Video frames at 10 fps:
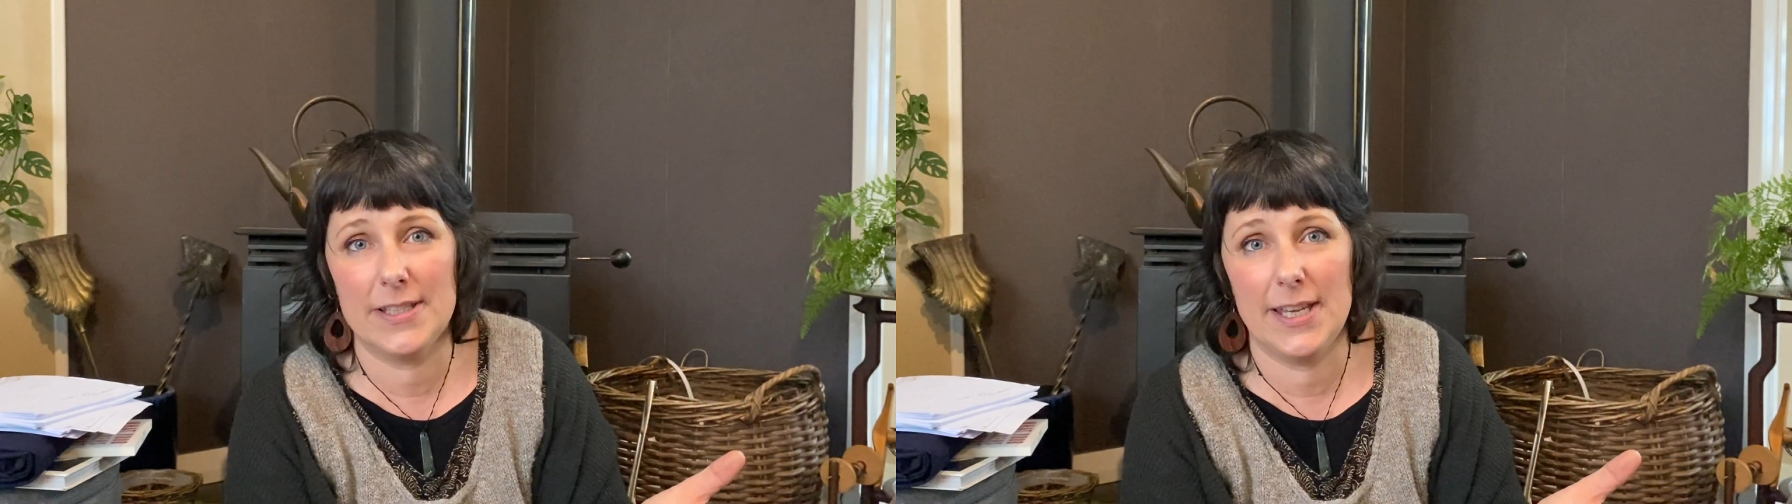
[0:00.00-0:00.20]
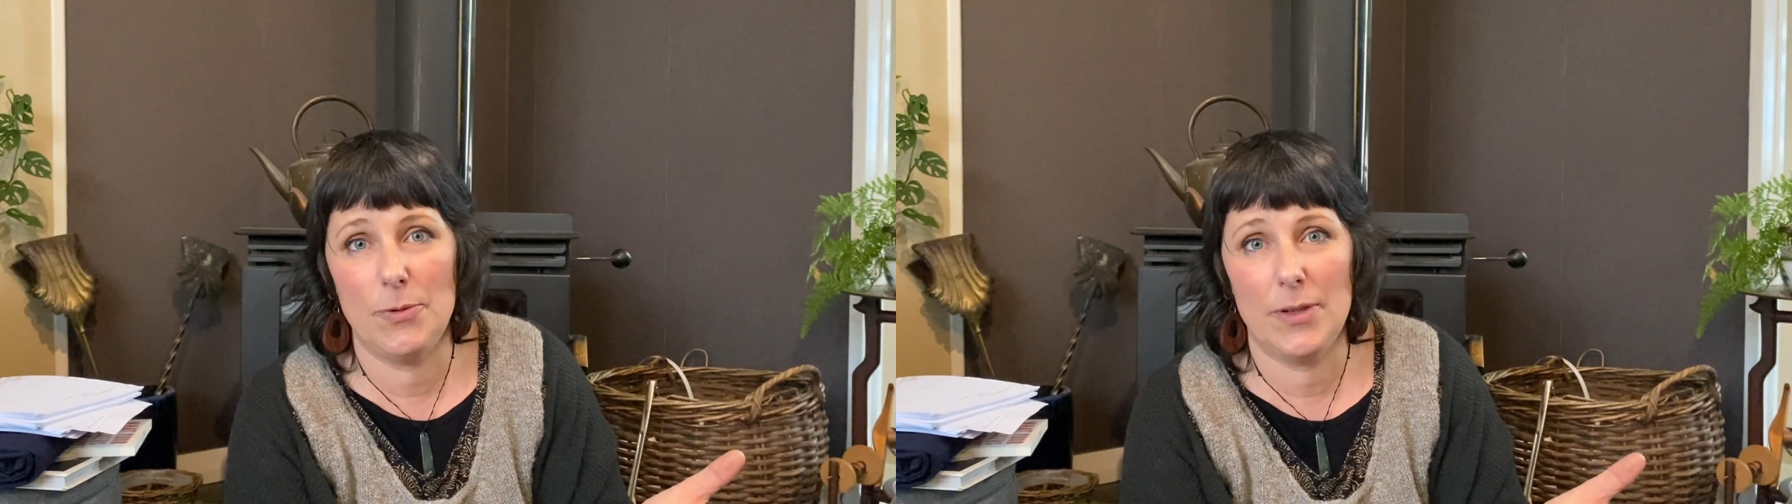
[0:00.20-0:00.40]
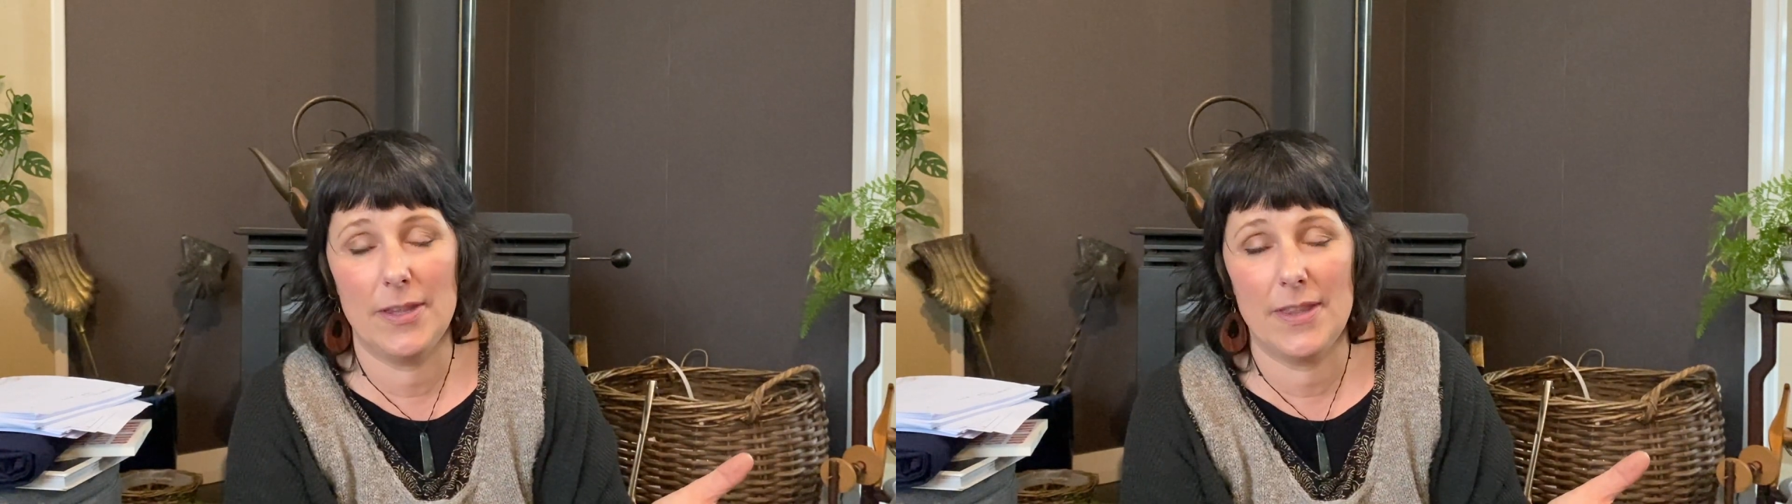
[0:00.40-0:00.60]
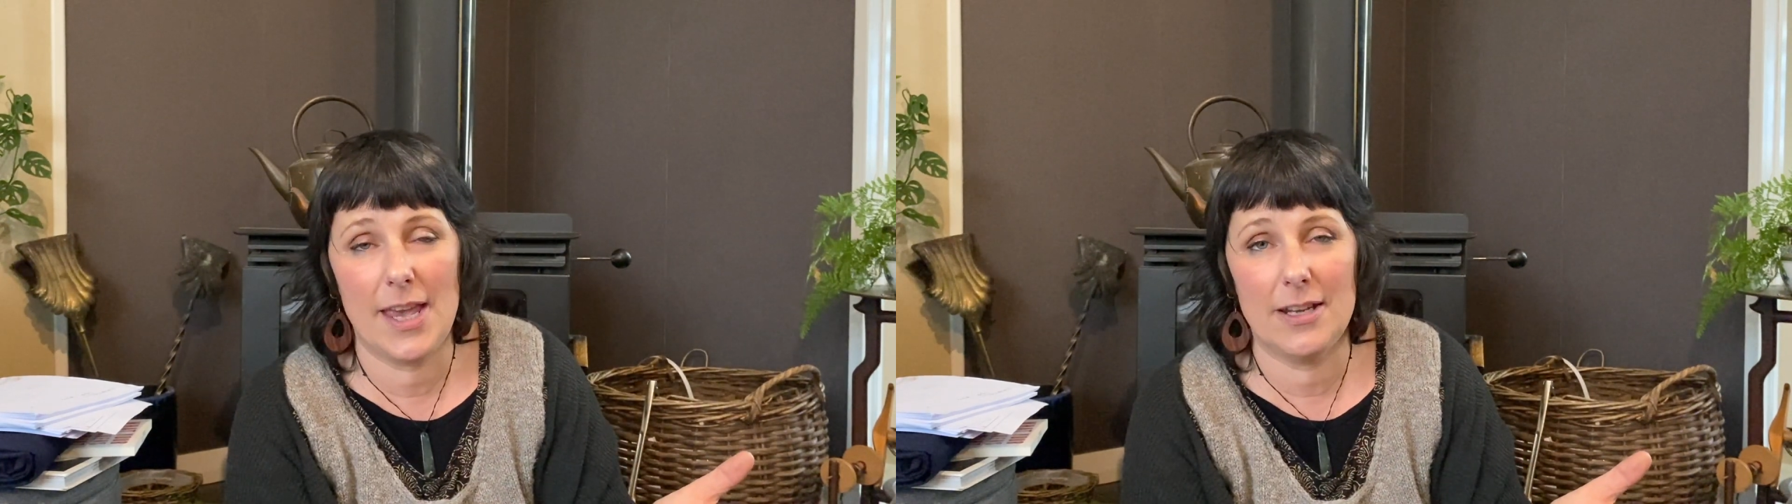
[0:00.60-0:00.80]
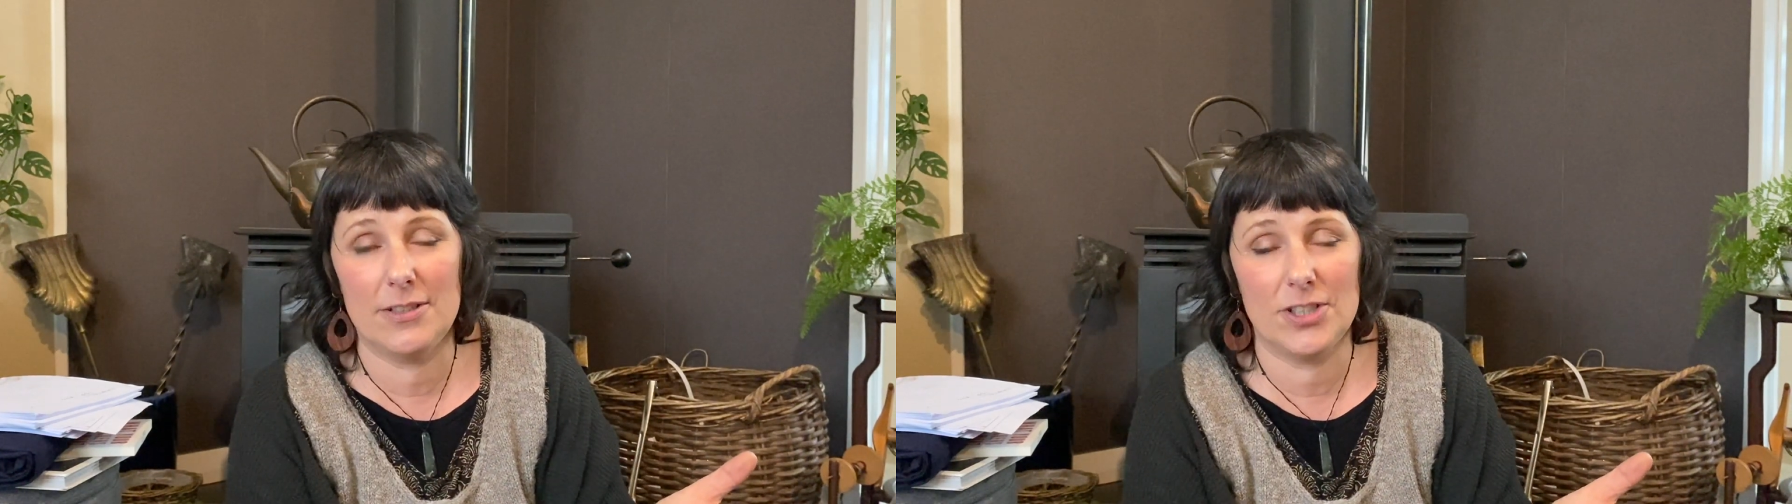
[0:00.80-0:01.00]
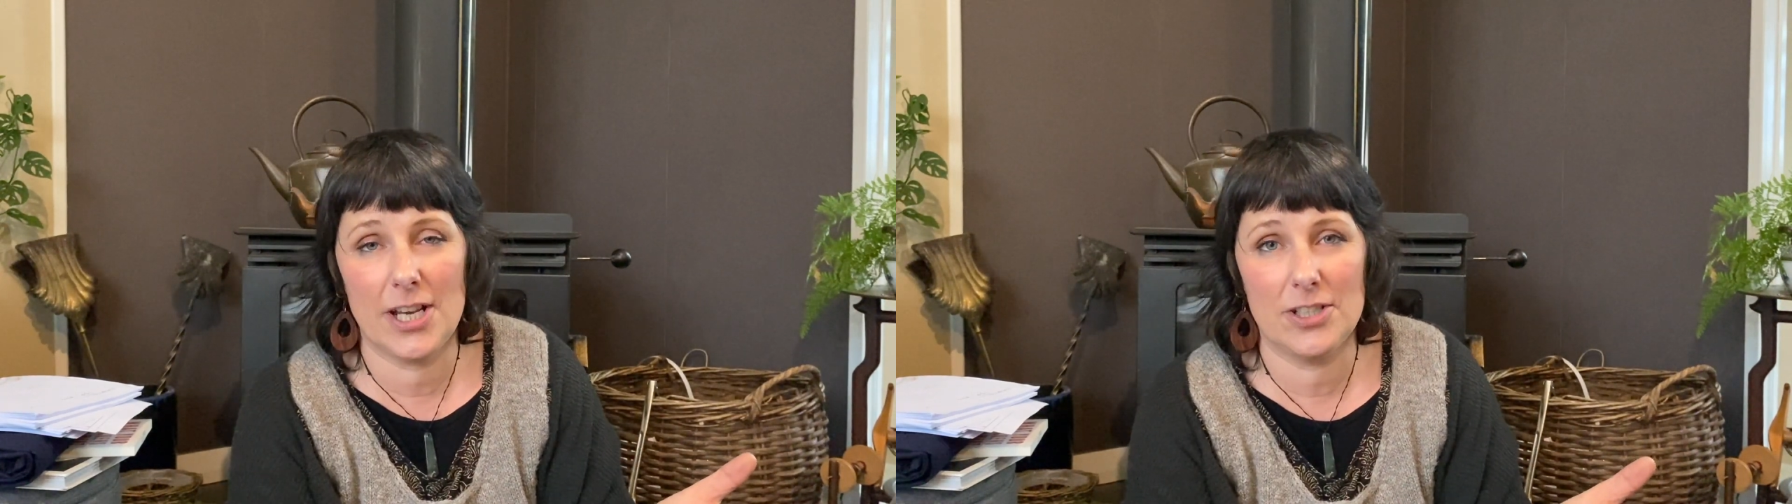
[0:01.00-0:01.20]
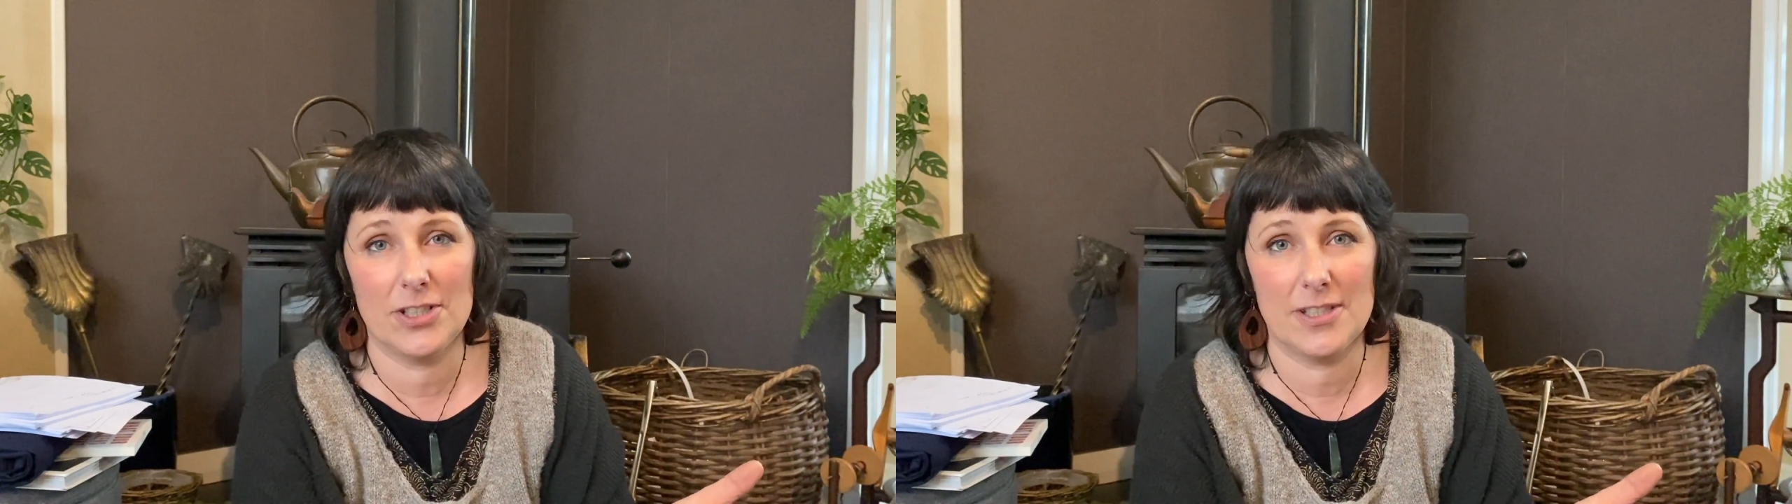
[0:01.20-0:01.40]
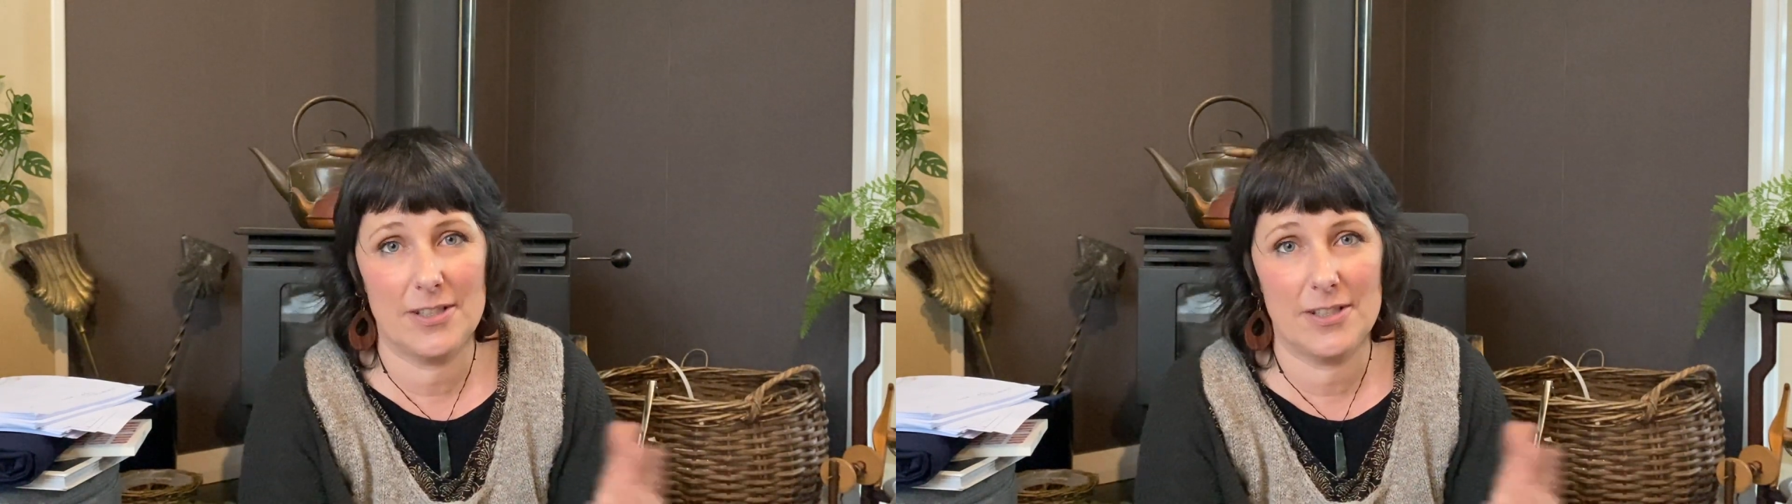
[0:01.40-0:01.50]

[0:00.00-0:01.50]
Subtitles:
see whether that changes,